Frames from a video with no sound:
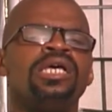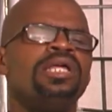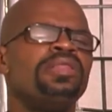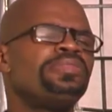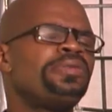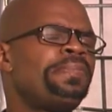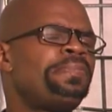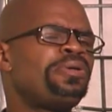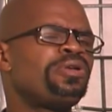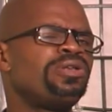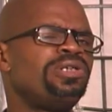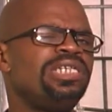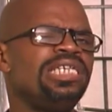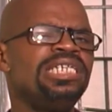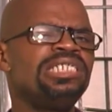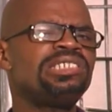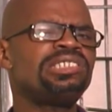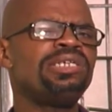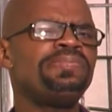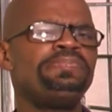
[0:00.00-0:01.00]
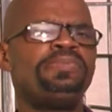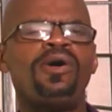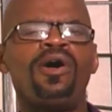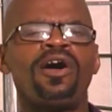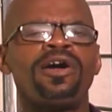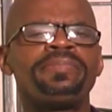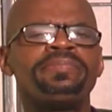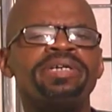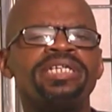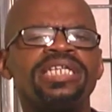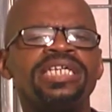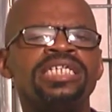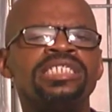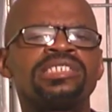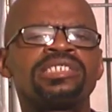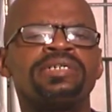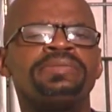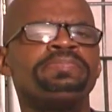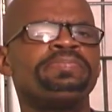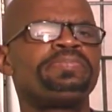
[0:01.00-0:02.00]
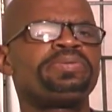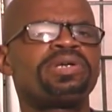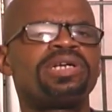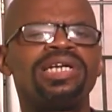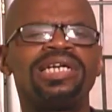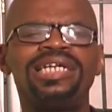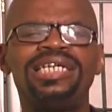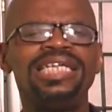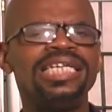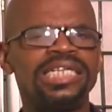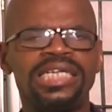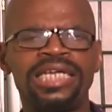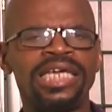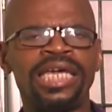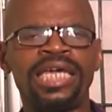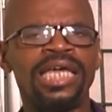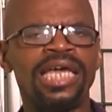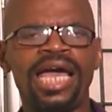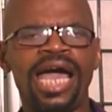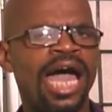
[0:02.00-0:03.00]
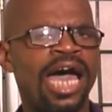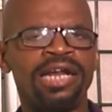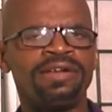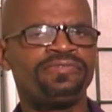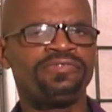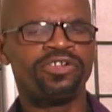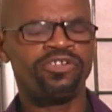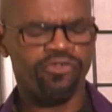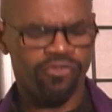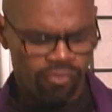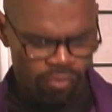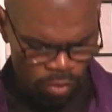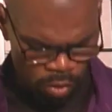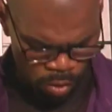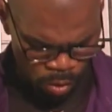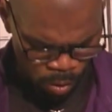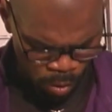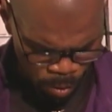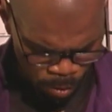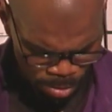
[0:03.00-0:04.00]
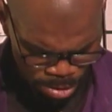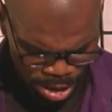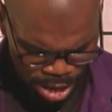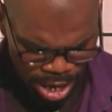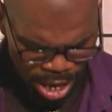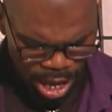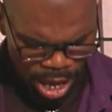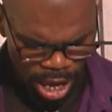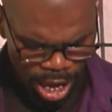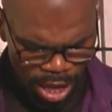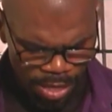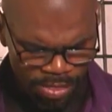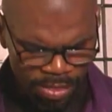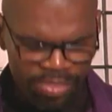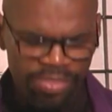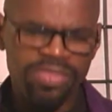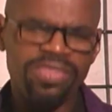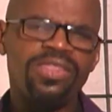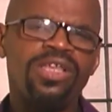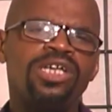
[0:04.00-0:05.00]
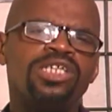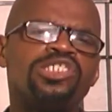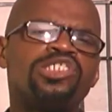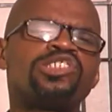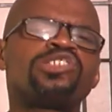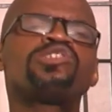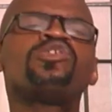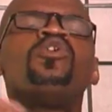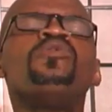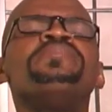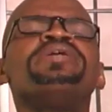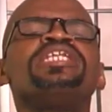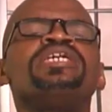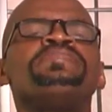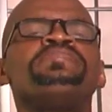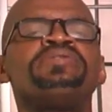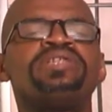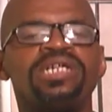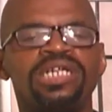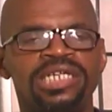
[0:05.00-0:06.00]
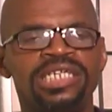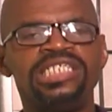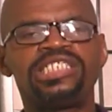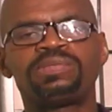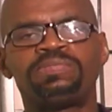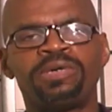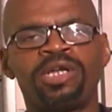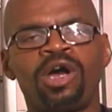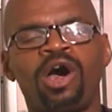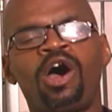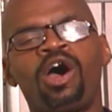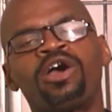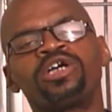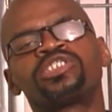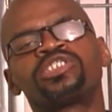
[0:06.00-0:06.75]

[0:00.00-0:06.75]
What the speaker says: The police department is completely out of control. So many policemen are